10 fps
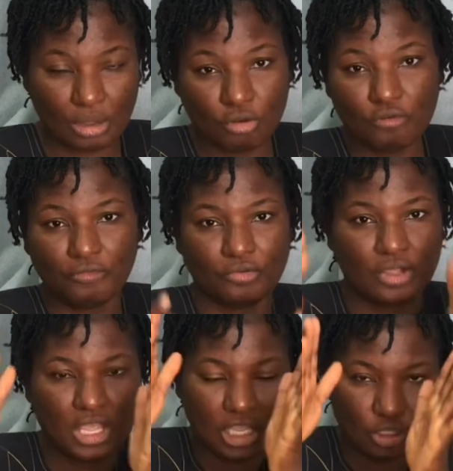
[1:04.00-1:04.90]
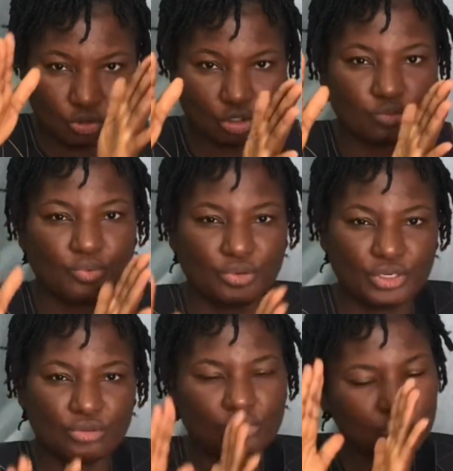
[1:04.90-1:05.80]
a kufu, it was
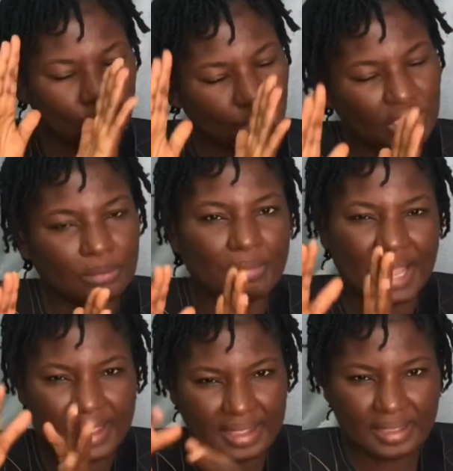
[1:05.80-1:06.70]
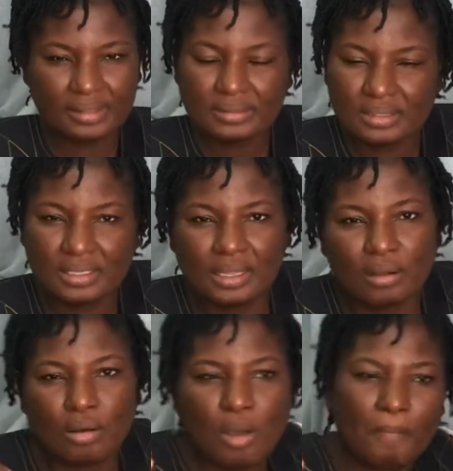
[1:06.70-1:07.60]
produced only by
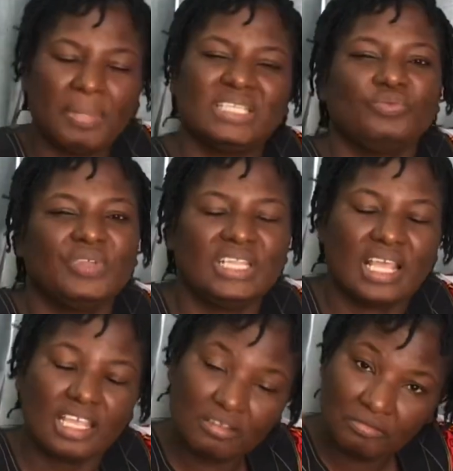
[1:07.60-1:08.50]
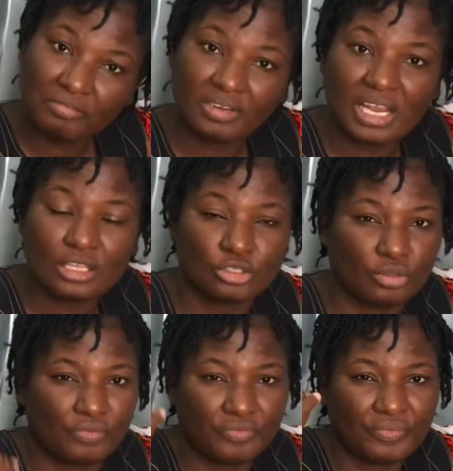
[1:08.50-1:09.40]
ATL. But with the influx
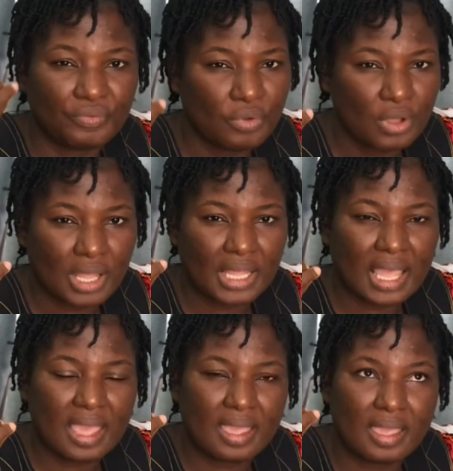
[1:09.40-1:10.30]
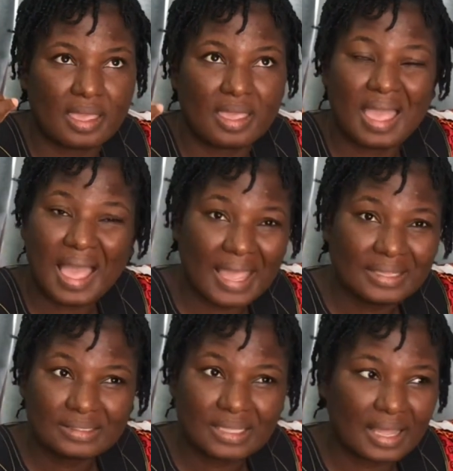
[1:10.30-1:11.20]
of uh,
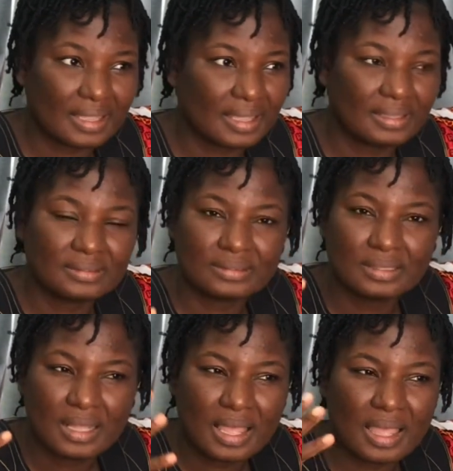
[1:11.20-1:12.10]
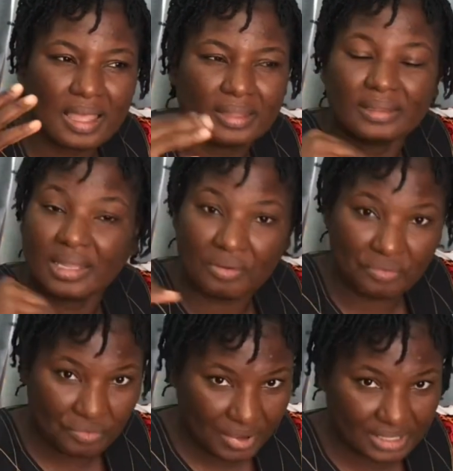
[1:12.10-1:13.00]
high targets and the
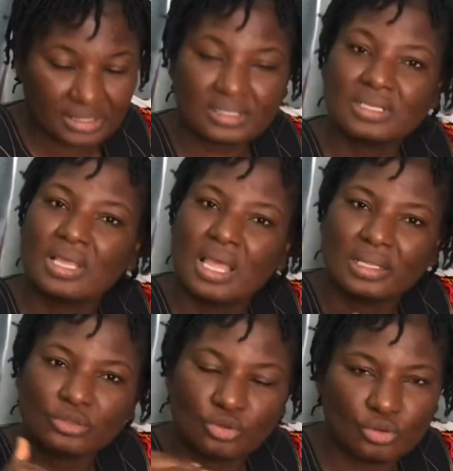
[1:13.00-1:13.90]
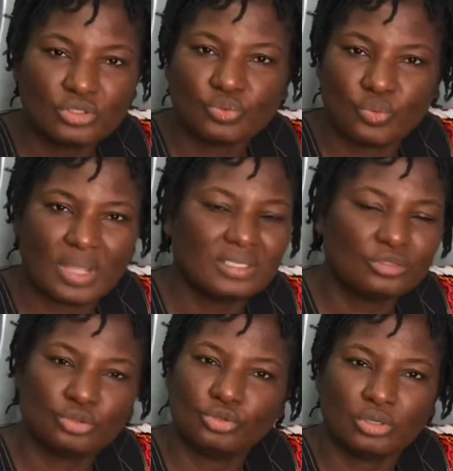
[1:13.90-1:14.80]
rest, those
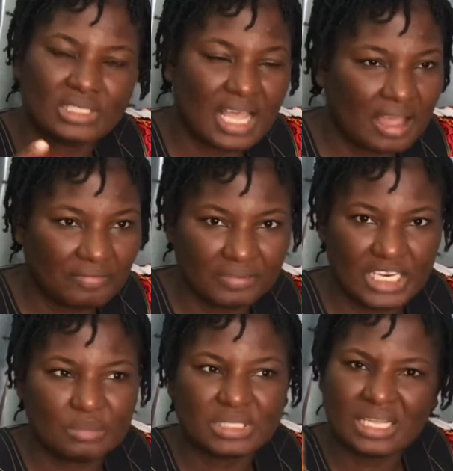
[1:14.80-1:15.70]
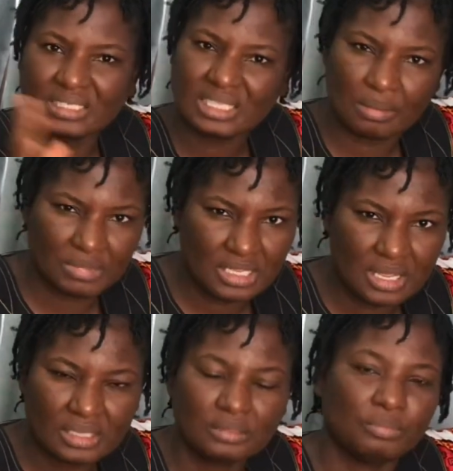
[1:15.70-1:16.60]
ones do not have names. And some
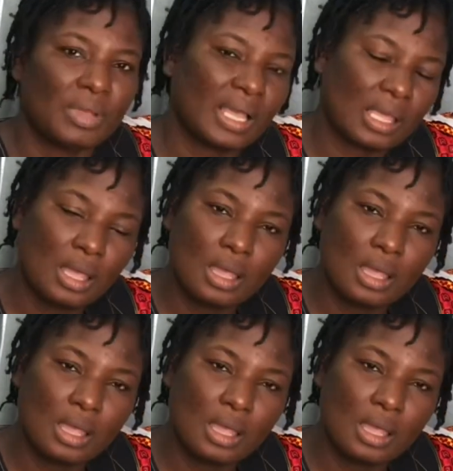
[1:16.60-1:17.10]
years back,